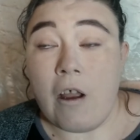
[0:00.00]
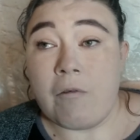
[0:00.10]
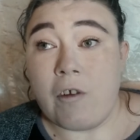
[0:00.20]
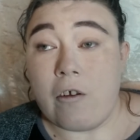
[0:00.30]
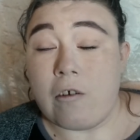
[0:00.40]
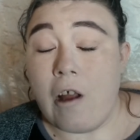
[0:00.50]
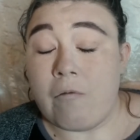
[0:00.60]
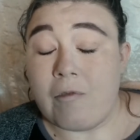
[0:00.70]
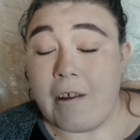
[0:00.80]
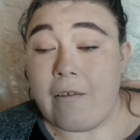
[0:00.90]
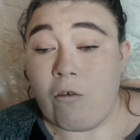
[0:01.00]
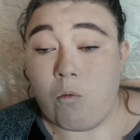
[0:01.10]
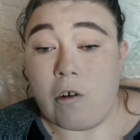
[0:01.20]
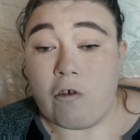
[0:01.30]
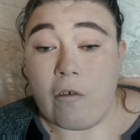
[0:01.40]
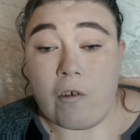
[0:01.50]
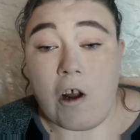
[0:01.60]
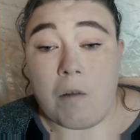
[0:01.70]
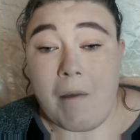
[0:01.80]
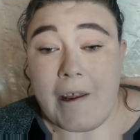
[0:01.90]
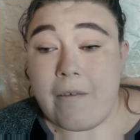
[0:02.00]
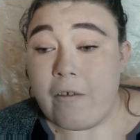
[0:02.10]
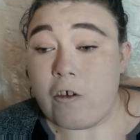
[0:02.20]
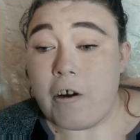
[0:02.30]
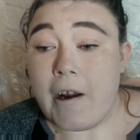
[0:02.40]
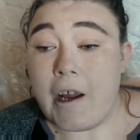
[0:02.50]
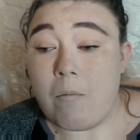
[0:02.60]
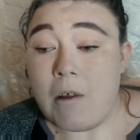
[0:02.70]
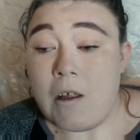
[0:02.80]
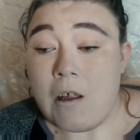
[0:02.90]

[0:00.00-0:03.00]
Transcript: I've done swatches on my Instagram.